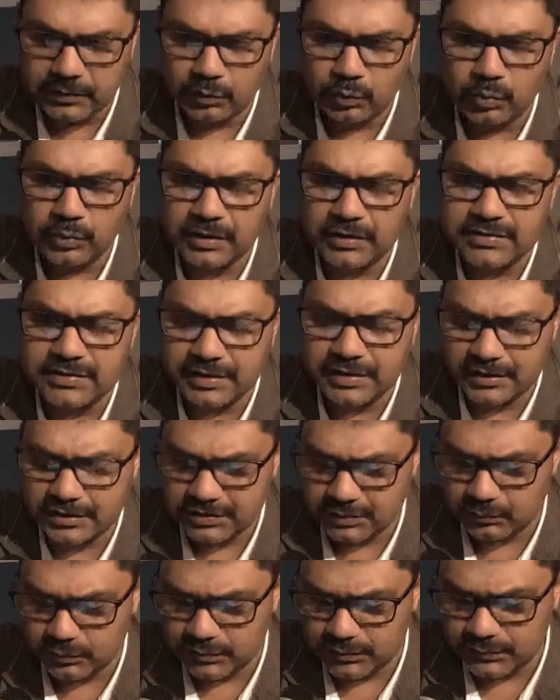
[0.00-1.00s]

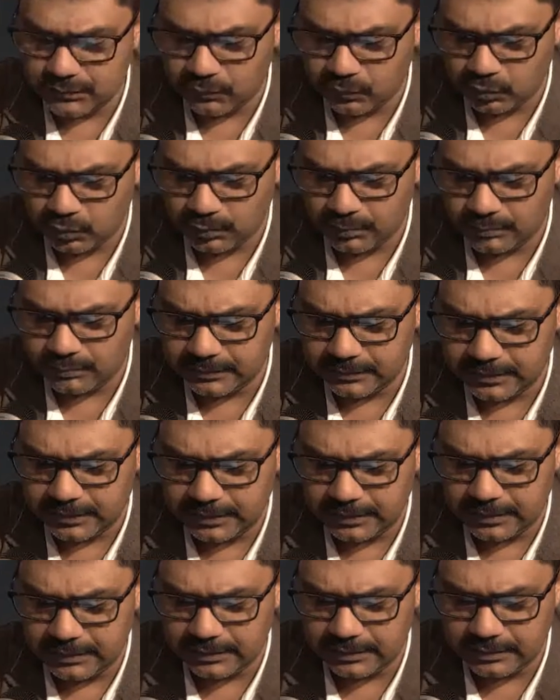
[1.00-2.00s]
organization was formed
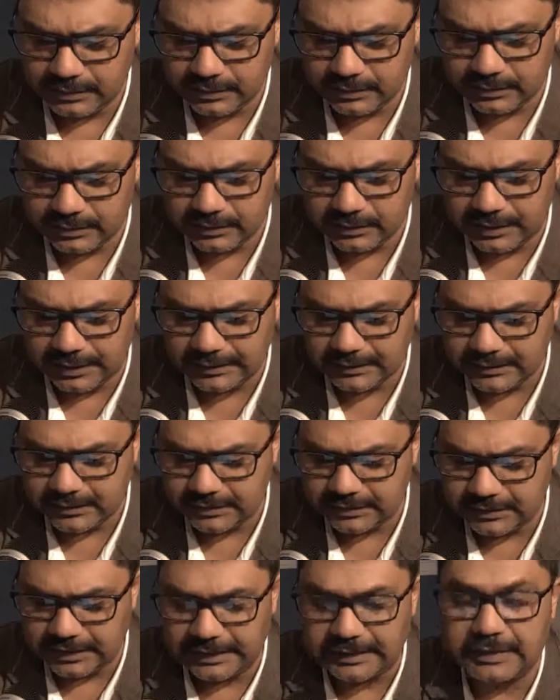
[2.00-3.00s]
in
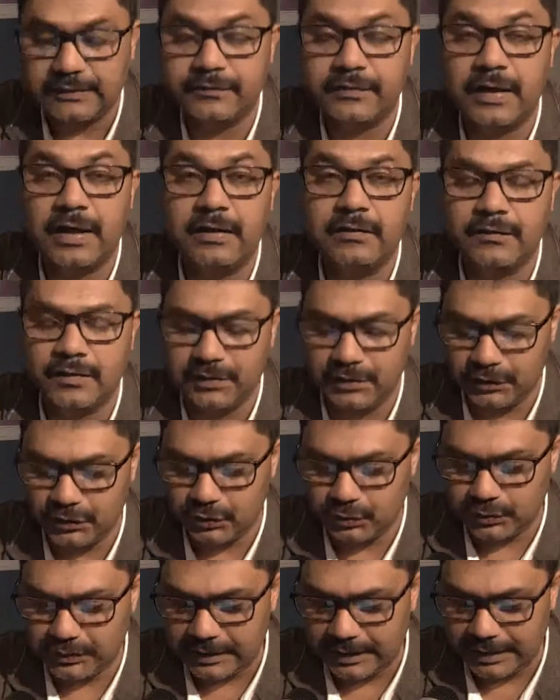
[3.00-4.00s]
1995 in
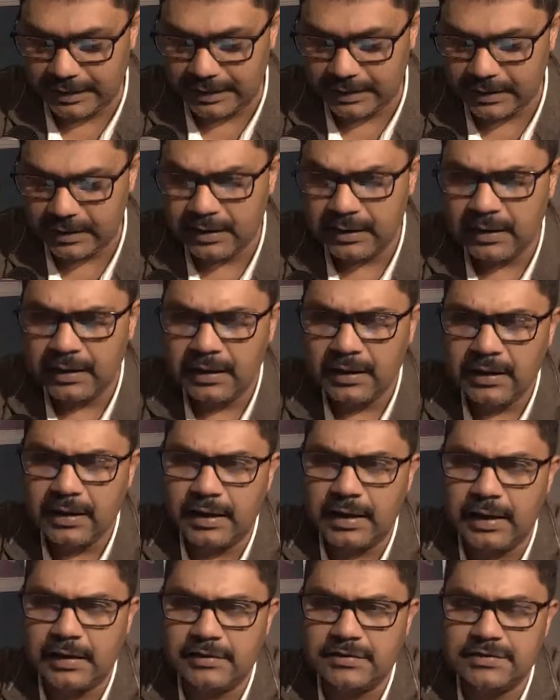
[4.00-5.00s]
the UK
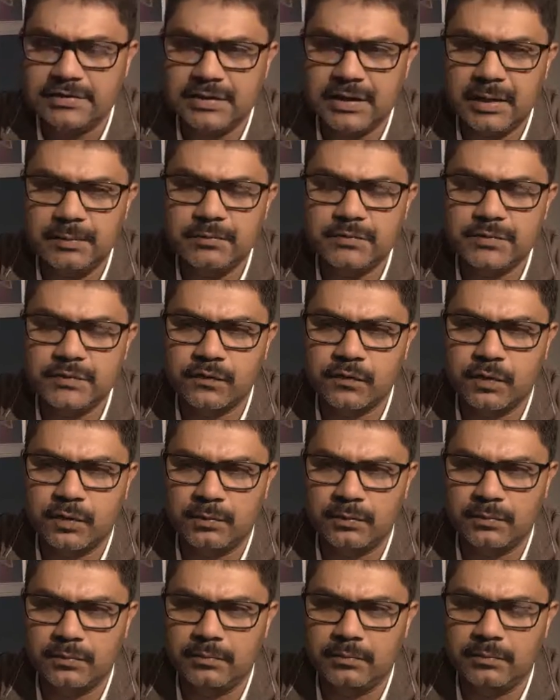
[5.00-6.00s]
and stems
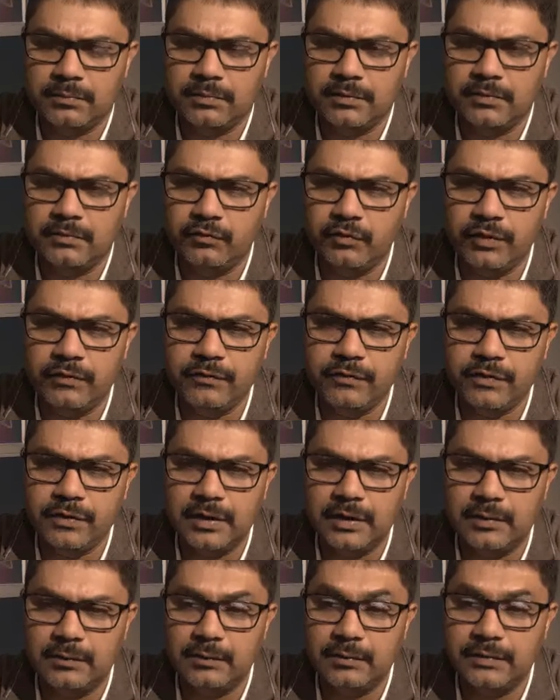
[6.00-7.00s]
from the
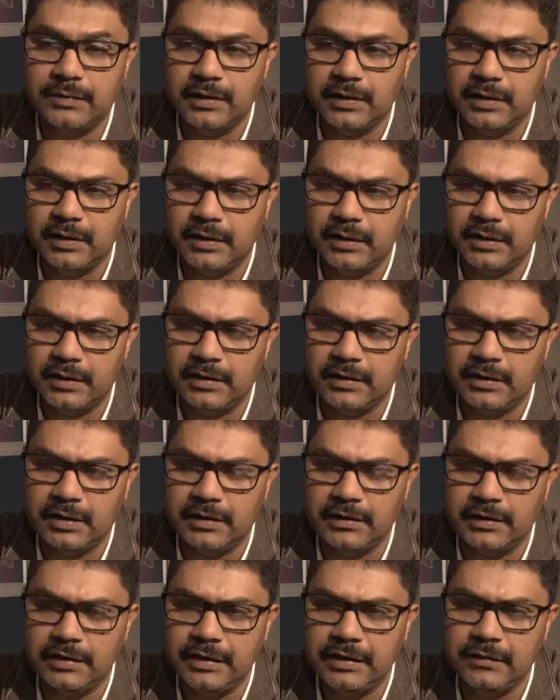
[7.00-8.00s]

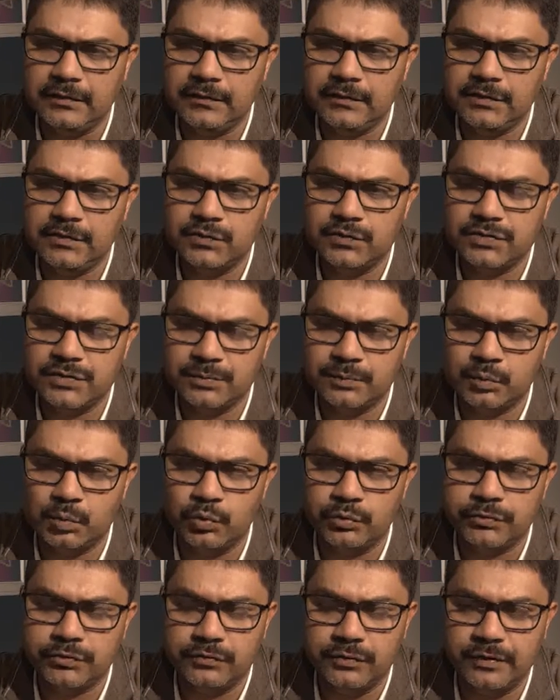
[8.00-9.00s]
a need to
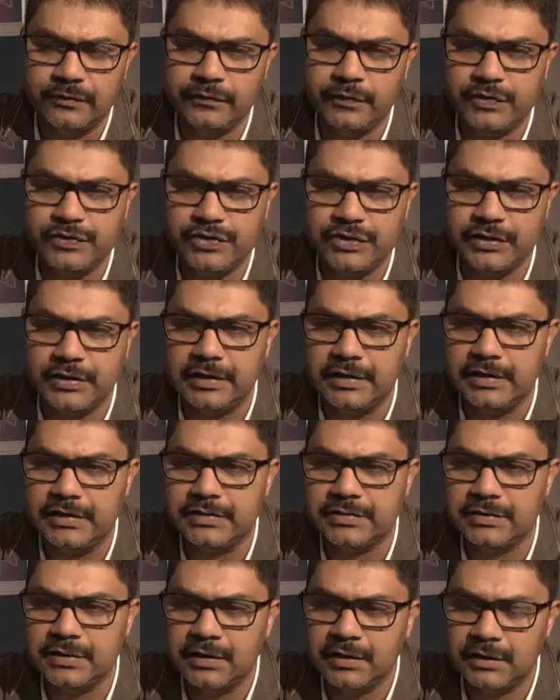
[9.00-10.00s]
support the
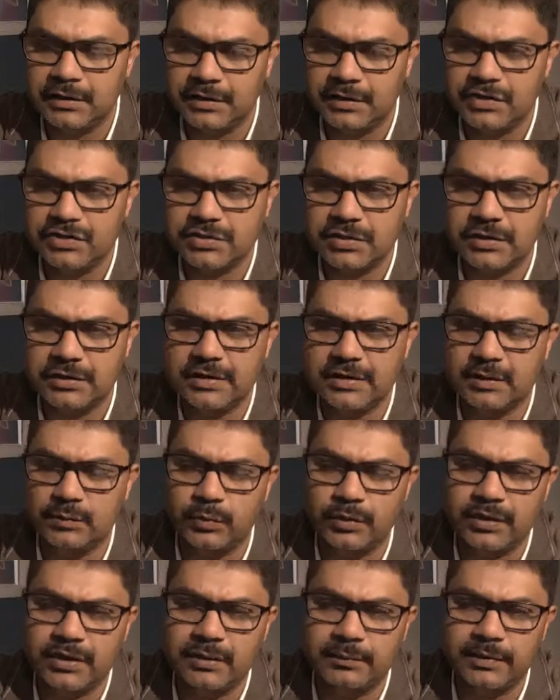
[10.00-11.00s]
refugees initially that
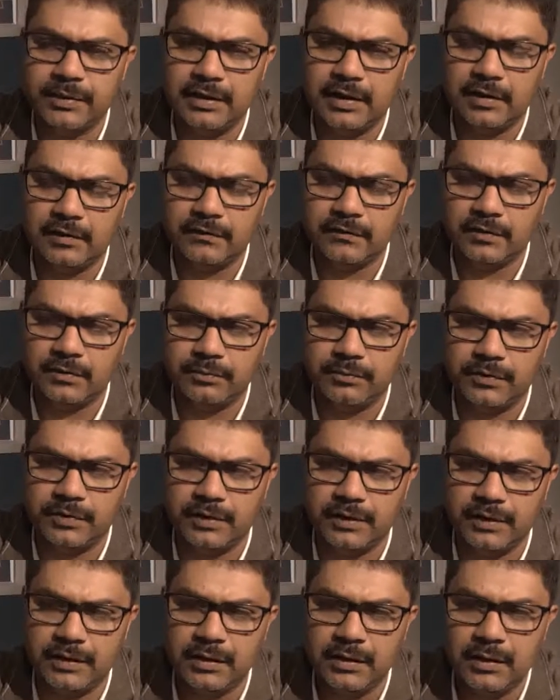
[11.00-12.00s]
were coming out from
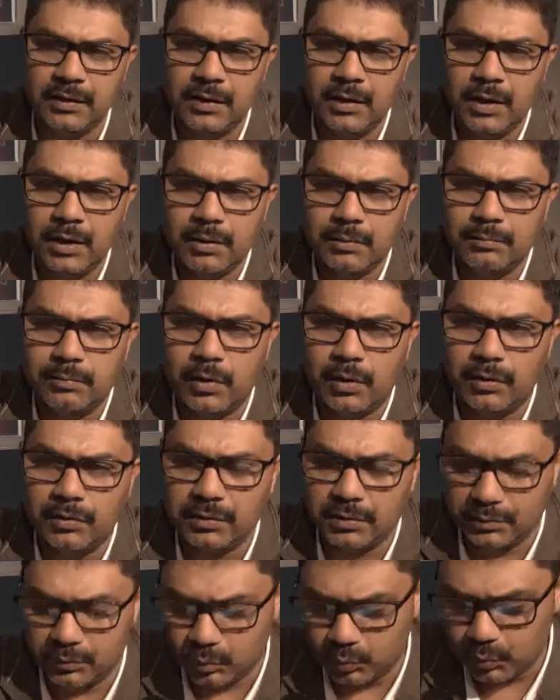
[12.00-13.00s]
the
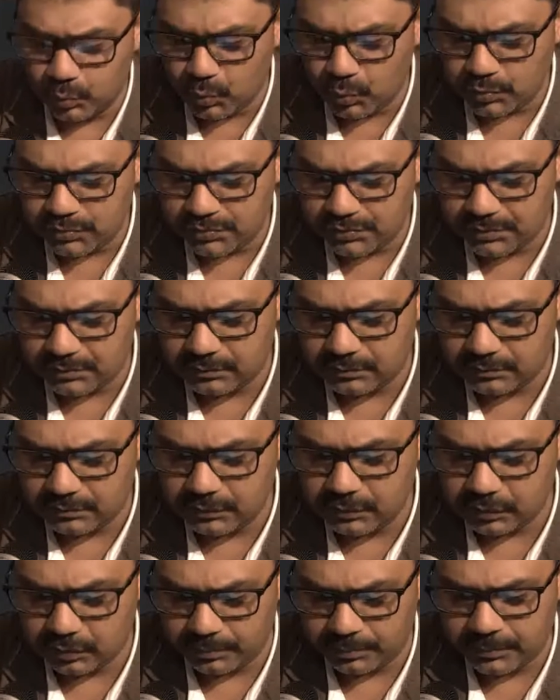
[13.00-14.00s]
Balkan wars in
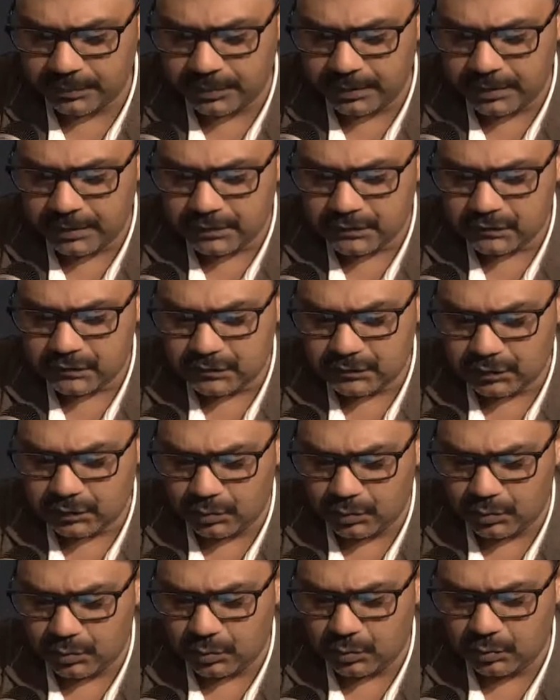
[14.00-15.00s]
Europe. So